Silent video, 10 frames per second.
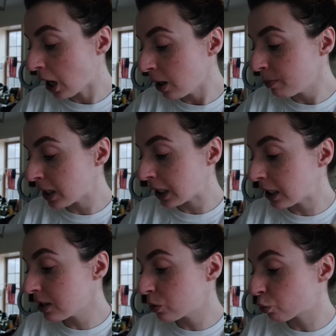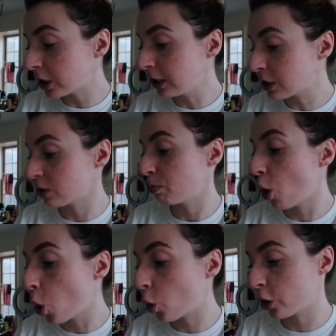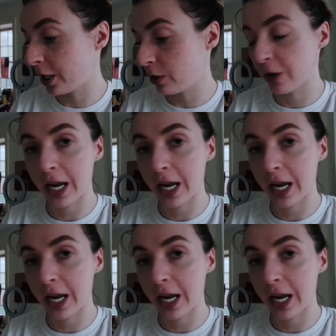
Um, it is really just pouring